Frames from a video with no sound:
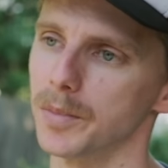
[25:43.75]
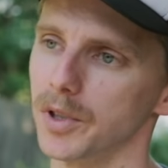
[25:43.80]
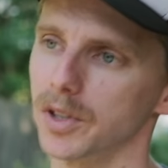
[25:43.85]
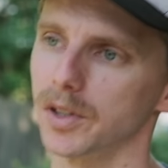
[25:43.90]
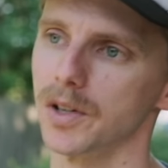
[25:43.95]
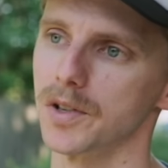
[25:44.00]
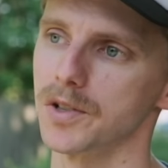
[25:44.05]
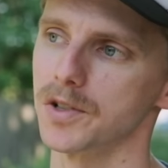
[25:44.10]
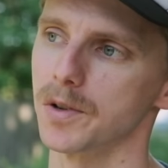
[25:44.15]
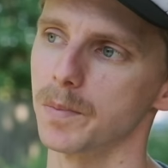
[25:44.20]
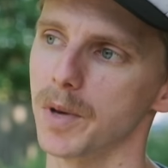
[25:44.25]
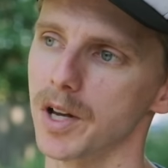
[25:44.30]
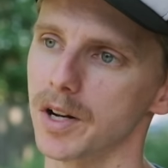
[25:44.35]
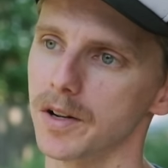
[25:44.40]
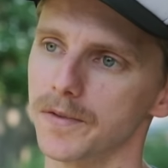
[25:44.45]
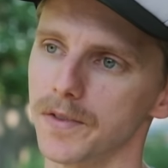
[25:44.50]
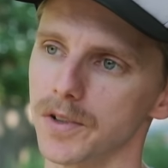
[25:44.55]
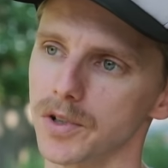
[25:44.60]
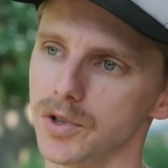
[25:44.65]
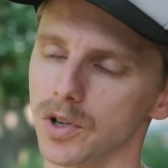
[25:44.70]
because the
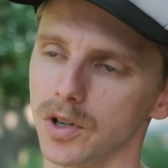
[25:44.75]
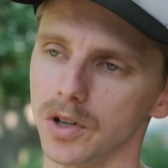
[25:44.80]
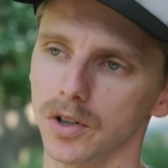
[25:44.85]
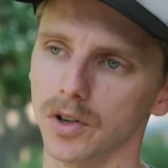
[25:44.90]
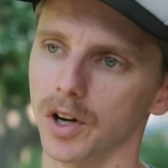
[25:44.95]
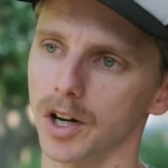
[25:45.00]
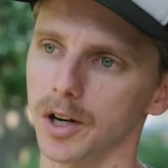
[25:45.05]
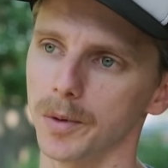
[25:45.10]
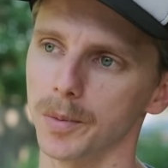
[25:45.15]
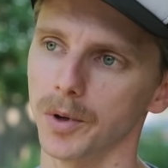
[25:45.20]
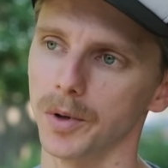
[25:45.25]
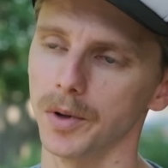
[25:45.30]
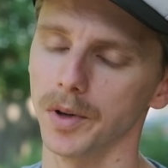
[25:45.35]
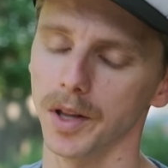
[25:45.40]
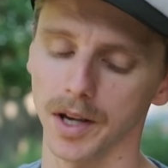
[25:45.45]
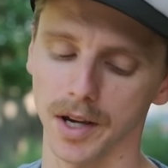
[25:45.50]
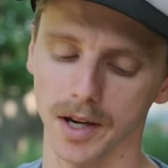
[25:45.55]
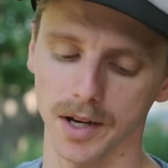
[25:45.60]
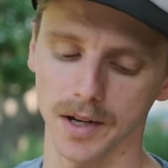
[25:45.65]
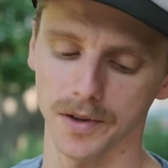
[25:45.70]
benefits are incredible
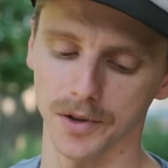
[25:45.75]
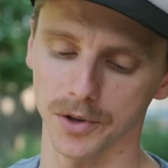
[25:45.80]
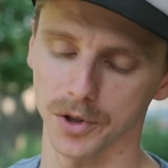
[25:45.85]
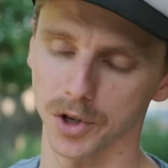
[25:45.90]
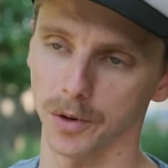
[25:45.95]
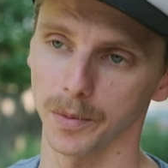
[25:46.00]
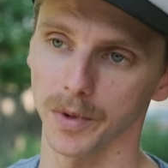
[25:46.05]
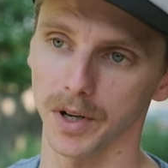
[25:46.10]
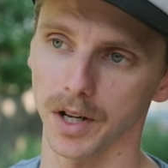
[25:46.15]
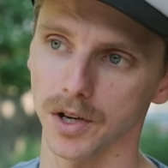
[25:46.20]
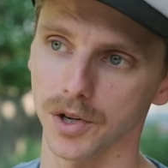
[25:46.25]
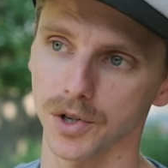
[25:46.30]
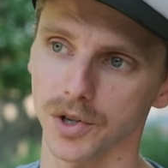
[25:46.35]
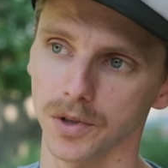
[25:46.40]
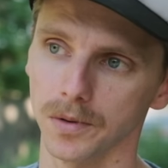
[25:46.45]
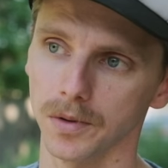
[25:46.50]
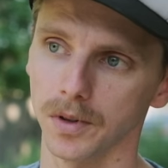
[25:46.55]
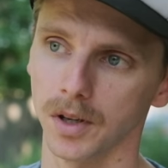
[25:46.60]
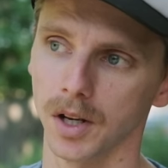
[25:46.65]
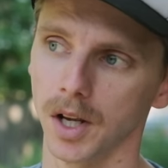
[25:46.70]
and the
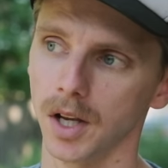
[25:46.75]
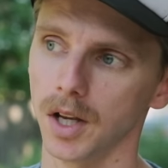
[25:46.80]
termination